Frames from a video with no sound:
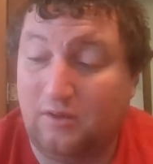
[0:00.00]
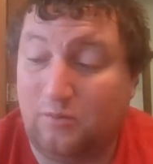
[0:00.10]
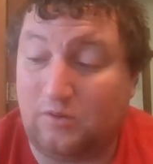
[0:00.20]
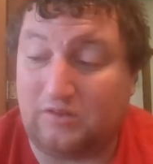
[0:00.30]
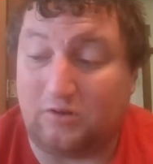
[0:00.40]

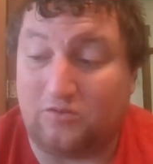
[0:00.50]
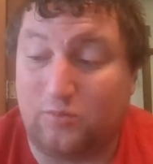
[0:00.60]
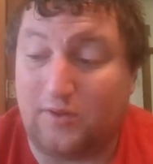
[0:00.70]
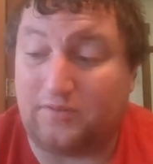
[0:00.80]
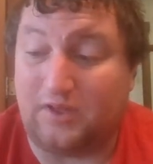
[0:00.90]
with their
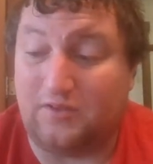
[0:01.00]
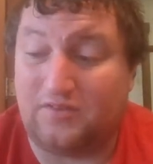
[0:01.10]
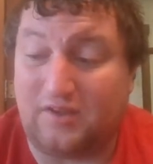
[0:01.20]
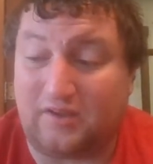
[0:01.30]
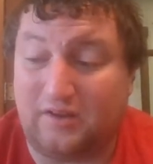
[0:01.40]
12th
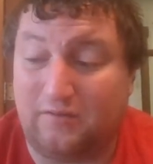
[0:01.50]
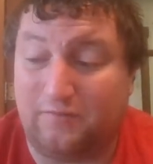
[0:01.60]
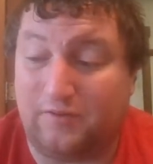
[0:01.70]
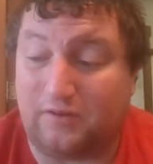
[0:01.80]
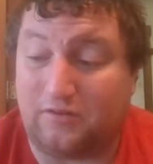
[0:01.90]

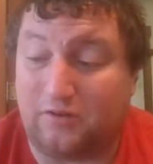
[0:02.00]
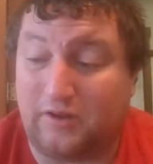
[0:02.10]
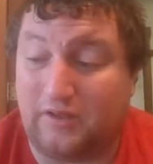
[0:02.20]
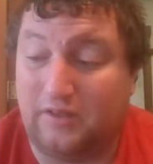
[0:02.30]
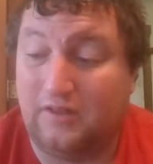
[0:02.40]
consecutive
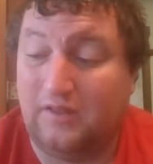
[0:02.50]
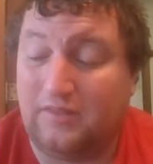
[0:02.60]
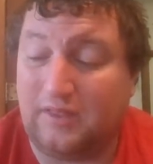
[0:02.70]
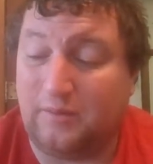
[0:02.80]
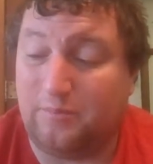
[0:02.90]
victory,
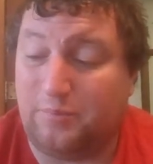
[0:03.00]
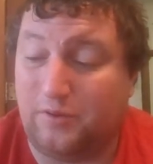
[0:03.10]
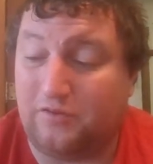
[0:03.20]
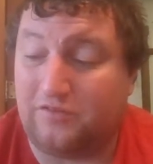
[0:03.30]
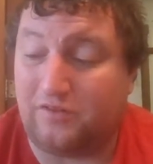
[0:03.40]
then
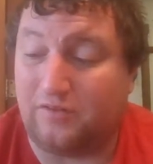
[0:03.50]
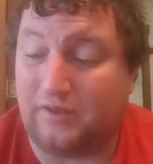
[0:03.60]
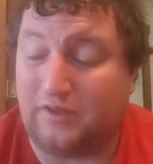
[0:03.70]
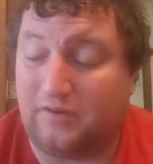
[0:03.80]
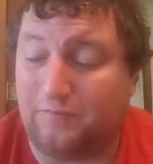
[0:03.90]
pushed the
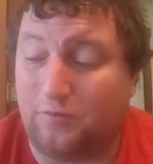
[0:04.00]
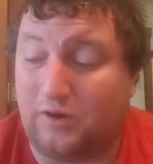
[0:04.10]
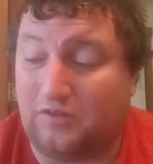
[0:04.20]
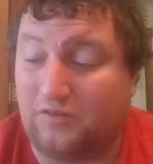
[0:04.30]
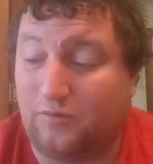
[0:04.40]
lead to
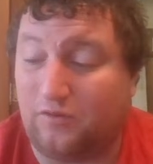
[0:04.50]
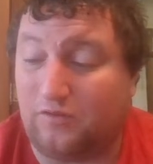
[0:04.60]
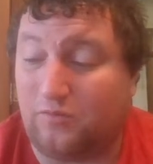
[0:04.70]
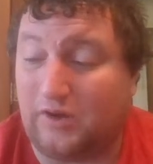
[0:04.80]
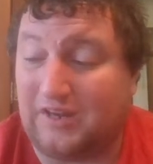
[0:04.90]

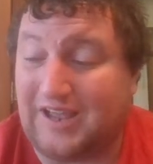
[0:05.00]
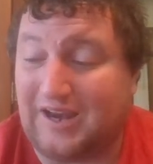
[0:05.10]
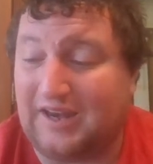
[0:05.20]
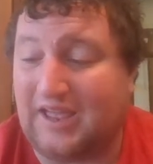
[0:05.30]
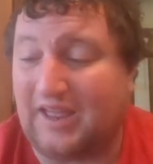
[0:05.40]

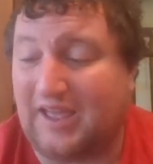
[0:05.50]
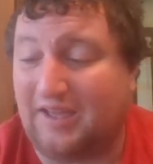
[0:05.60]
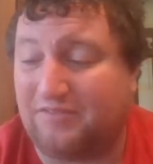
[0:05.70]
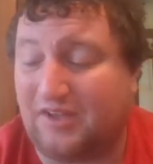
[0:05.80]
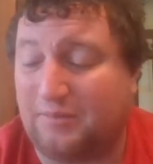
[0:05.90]
42-29 at
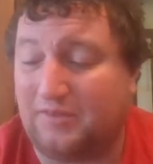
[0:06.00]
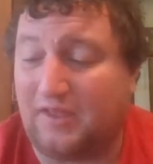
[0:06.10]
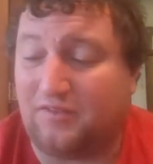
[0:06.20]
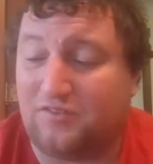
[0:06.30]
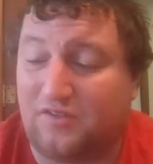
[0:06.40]
halftime,
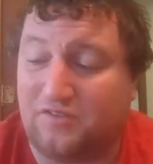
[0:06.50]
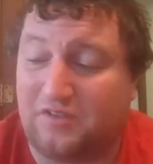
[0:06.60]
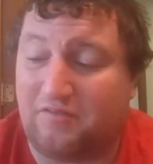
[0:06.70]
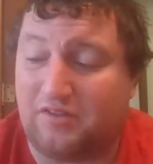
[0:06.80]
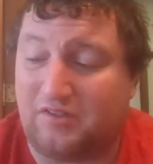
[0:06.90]
thanks to
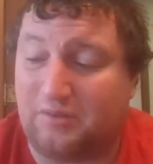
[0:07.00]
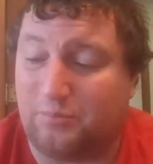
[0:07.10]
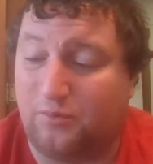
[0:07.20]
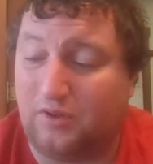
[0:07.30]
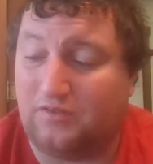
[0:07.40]
17
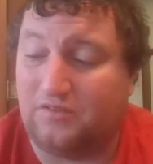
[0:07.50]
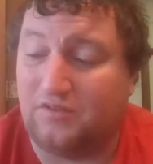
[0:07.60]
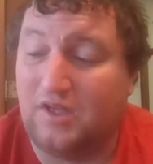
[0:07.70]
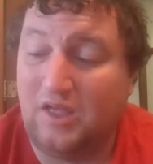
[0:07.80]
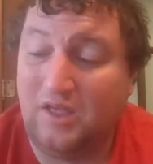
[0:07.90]

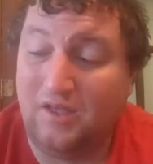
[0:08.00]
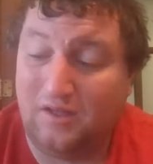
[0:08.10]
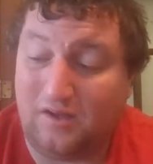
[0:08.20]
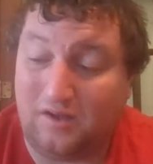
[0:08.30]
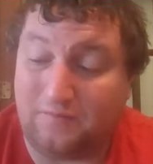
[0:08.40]
points
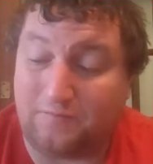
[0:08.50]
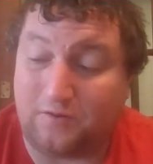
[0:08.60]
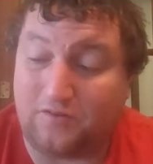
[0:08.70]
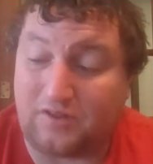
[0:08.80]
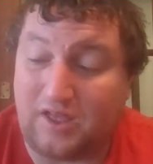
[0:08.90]
on
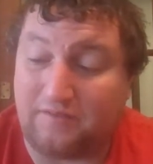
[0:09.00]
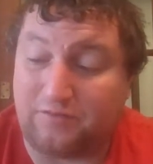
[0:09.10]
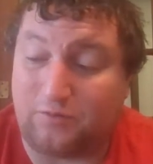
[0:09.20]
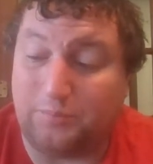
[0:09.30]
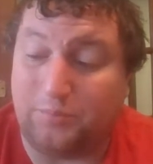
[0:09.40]
first half
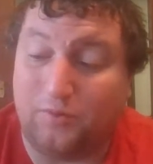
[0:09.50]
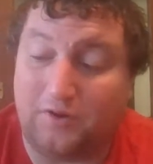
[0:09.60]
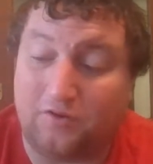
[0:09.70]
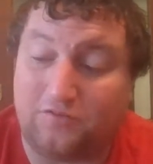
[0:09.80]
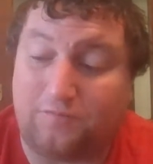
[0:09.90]

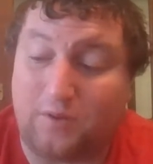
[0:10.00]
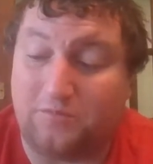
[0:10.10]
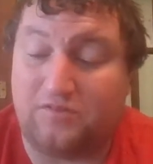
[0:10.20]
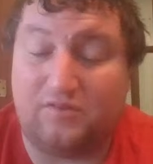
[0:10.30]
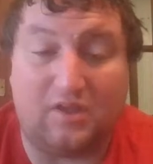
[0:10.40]
3-pointers from
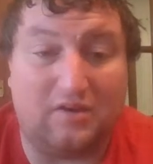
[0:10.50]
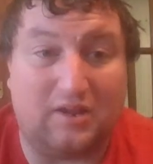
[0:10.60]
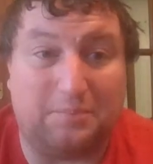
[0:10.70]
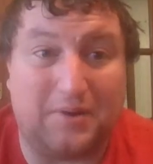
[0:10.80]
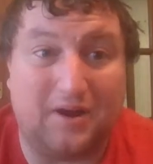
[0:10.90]

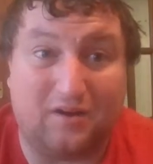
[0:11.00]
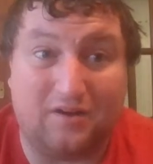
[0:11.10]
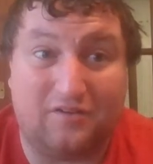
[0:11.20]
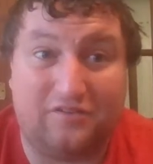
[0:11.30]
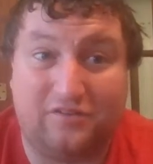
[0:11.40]
Sydney
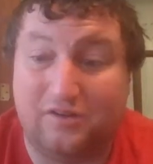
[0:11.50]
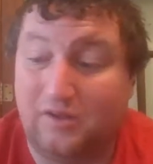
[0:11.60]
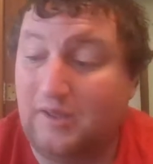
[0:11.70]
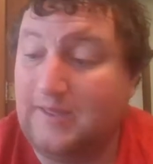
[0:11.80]
Parrish.